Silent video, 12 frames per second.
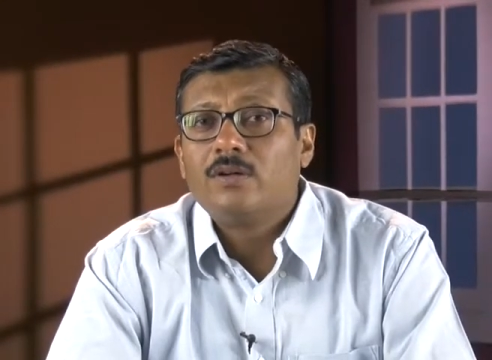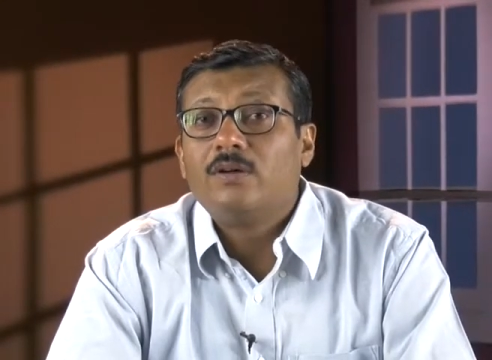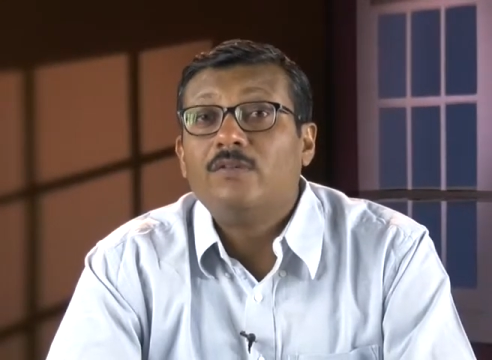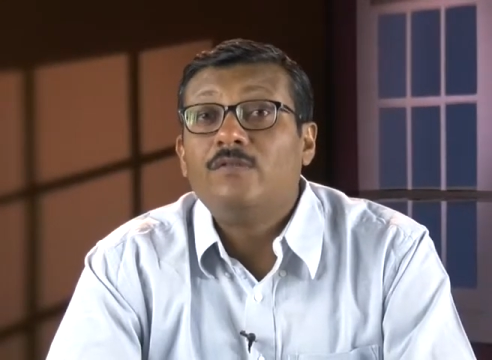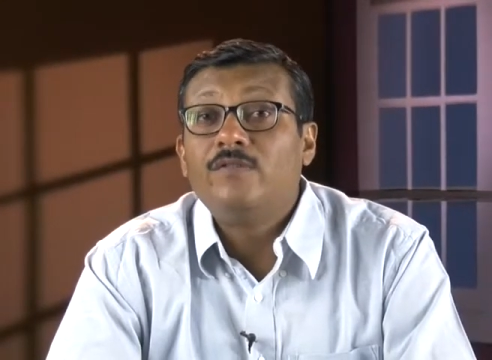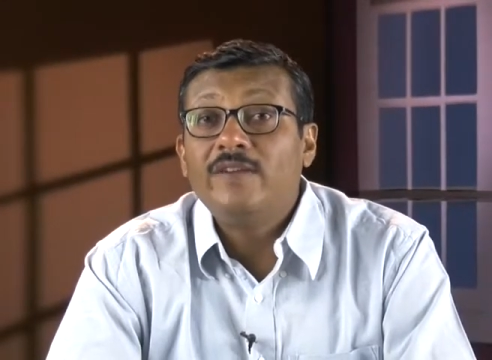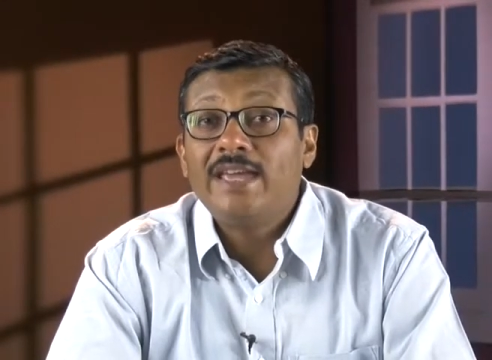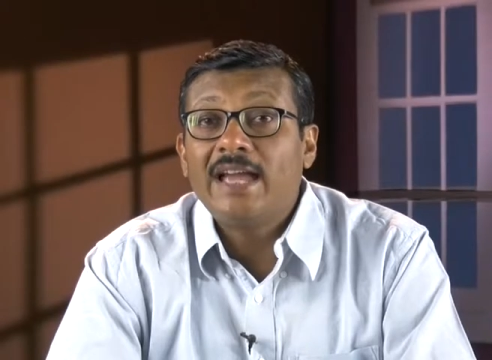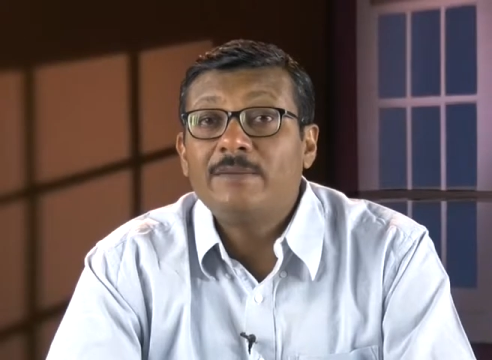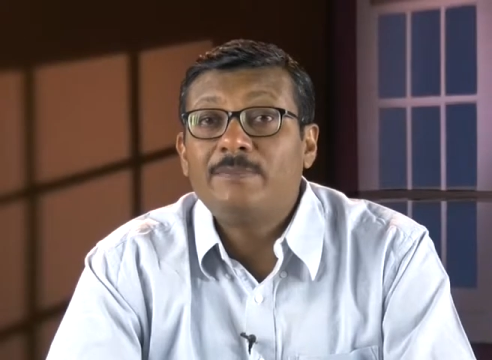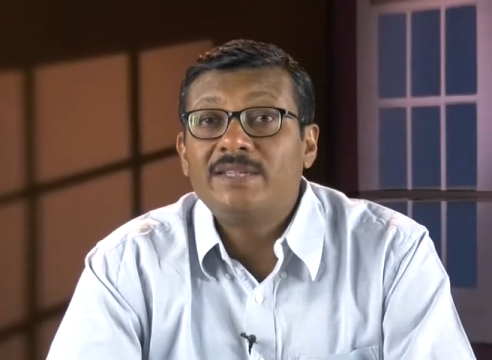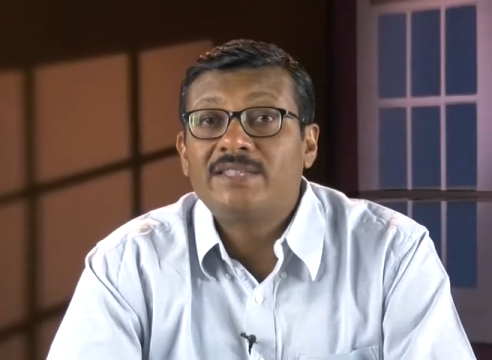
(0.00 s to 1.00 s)

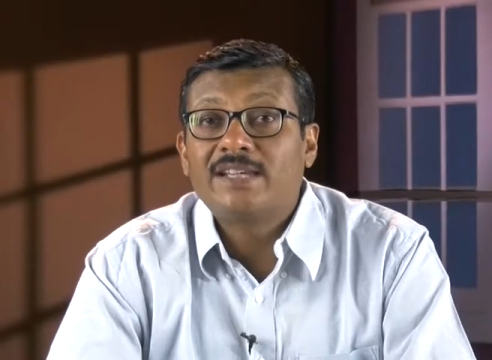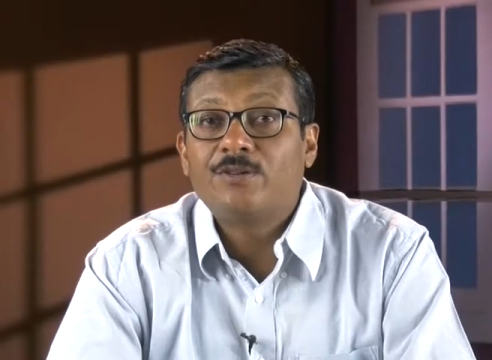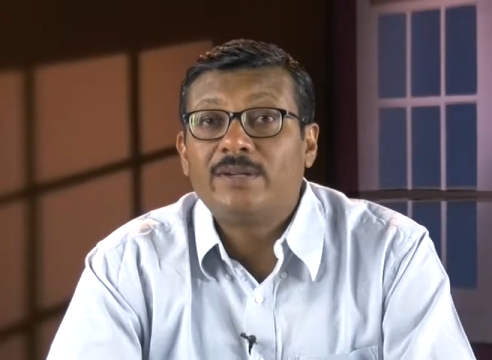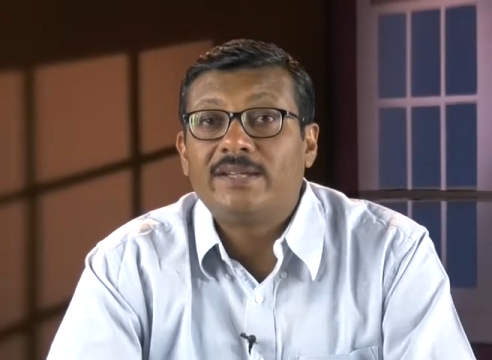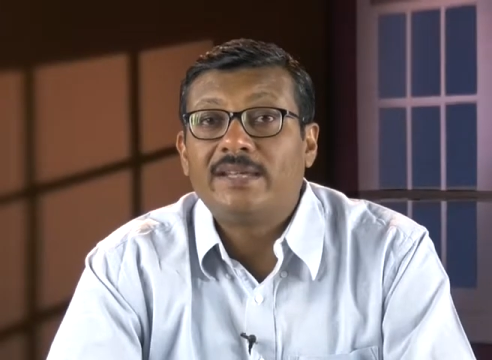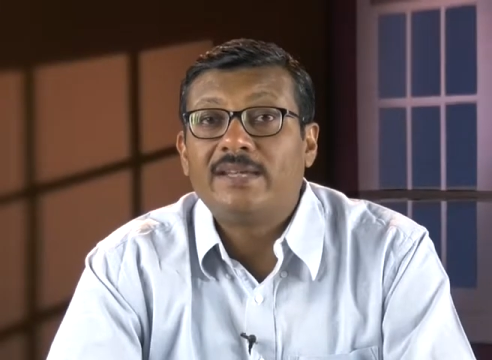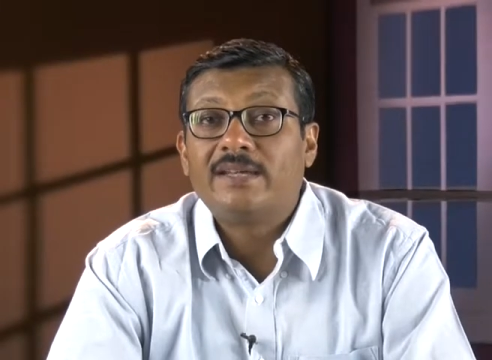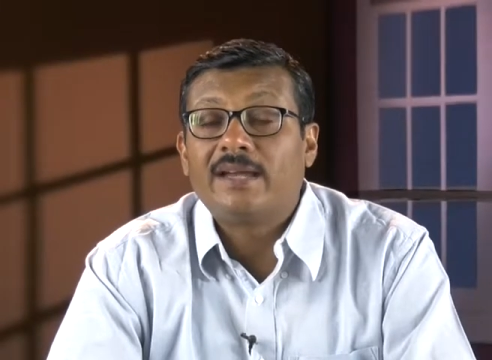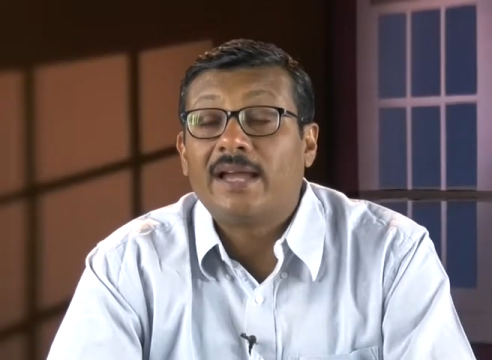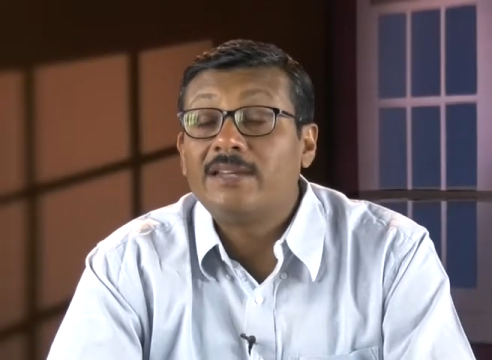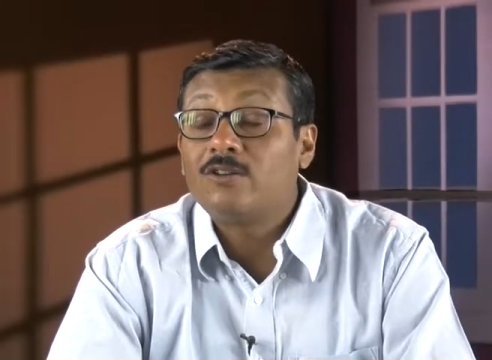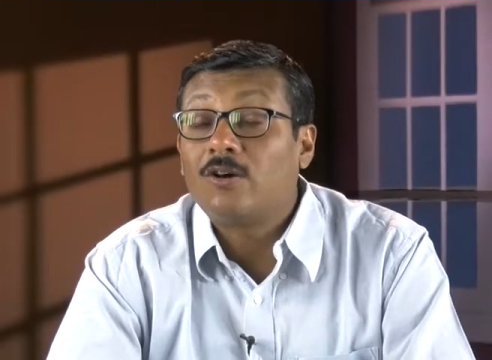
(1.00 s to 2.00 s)
VIP security,
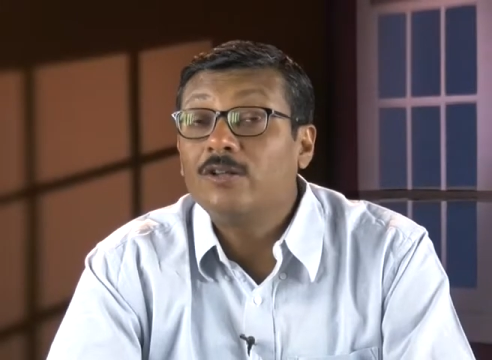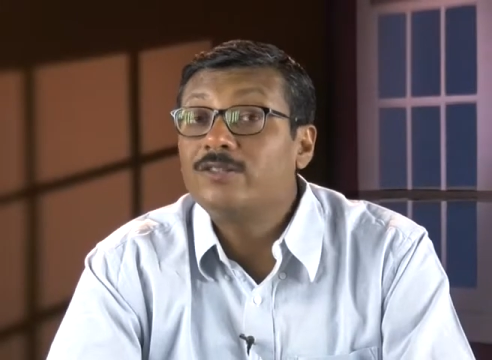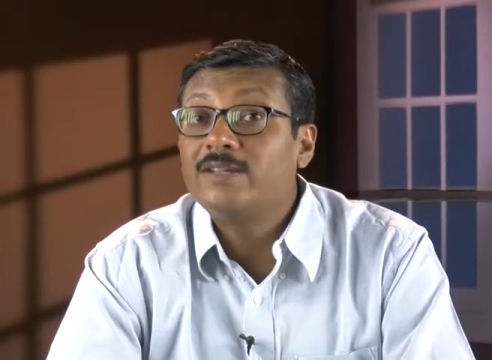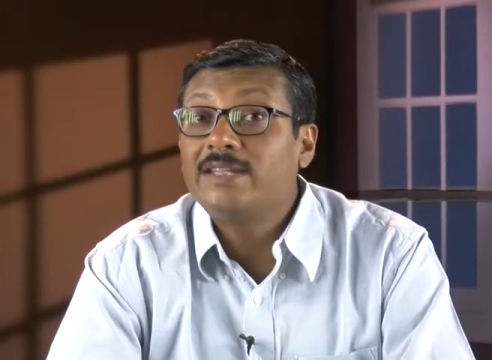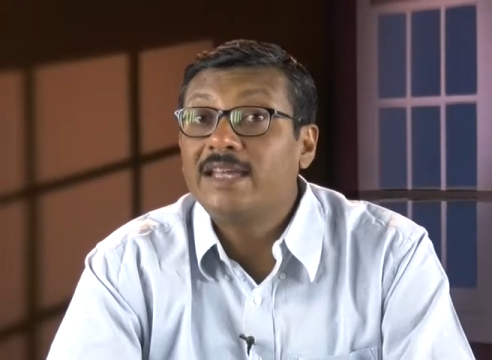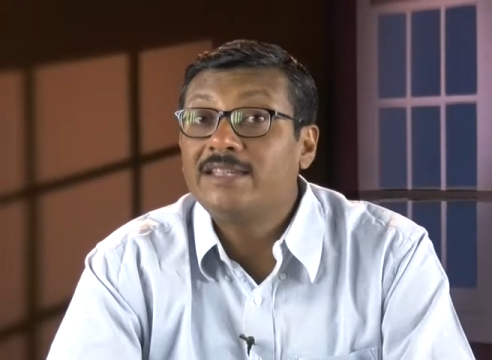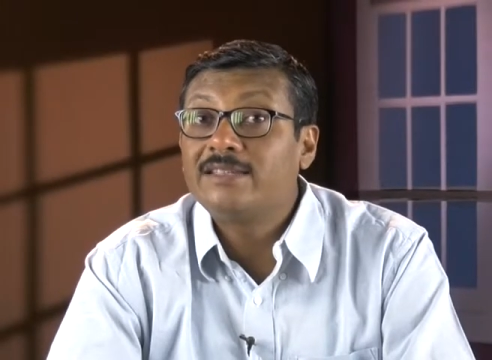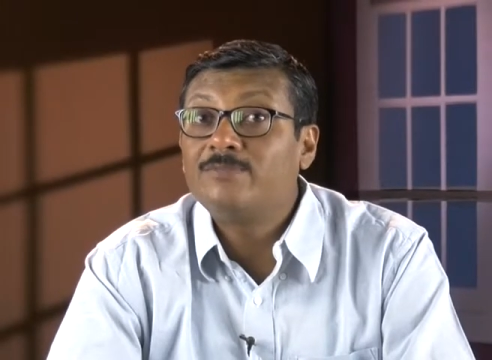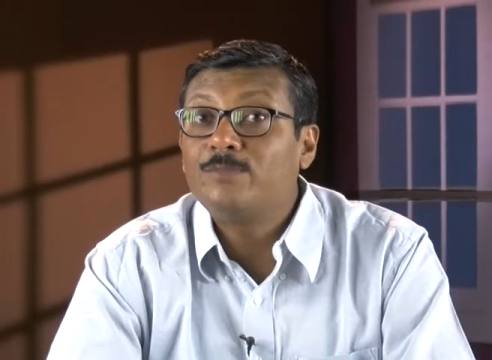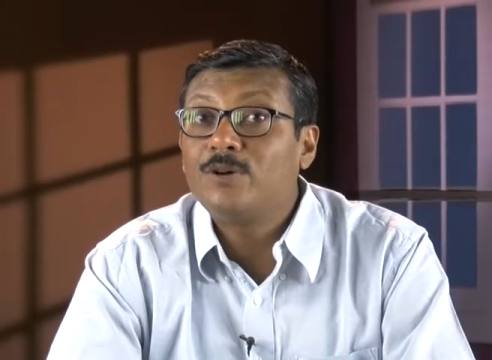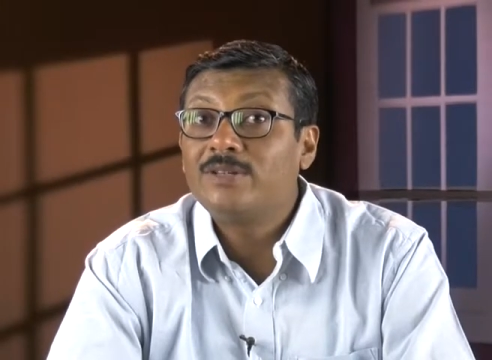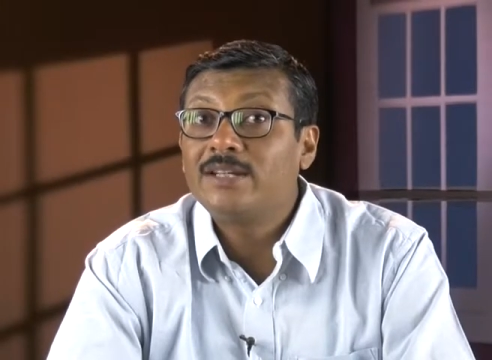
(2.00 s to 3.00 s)
and also it has
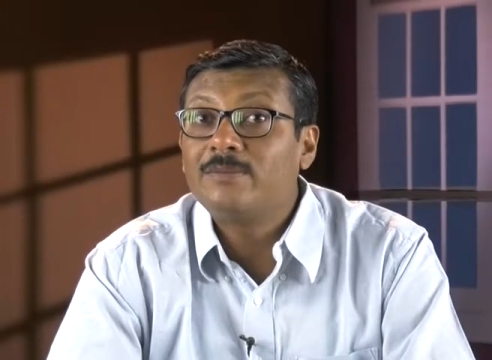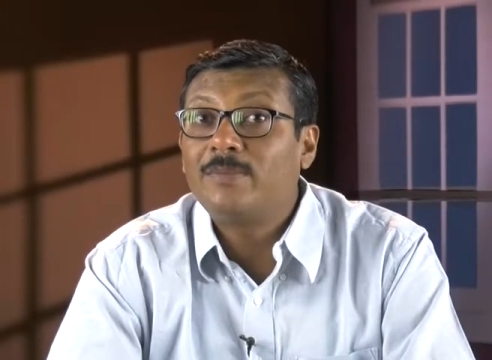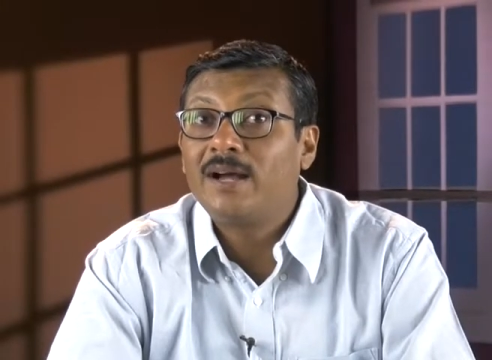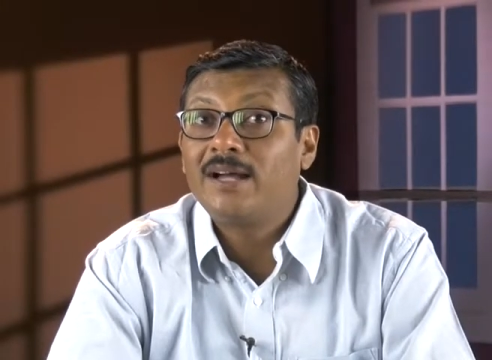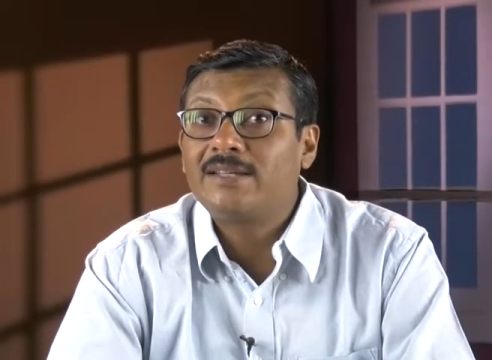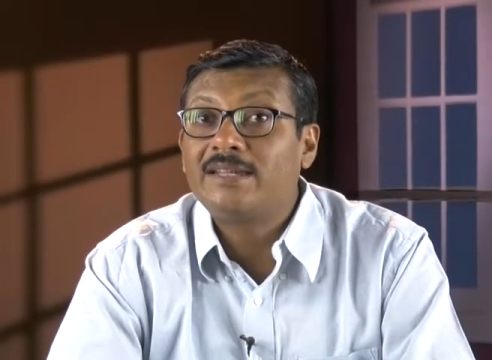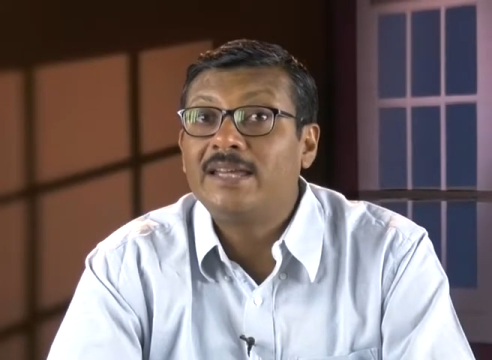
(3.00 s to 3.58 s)
important part